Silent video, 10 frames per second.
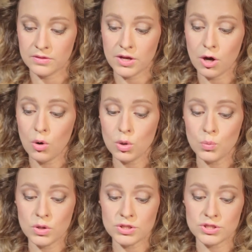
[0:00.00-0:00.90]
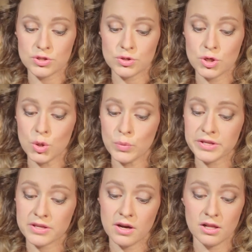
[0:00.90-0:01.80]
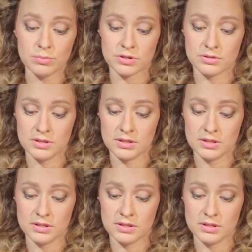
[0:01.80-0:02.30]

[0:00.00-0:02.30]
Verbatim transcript: They all wanted to go with Hjalmar,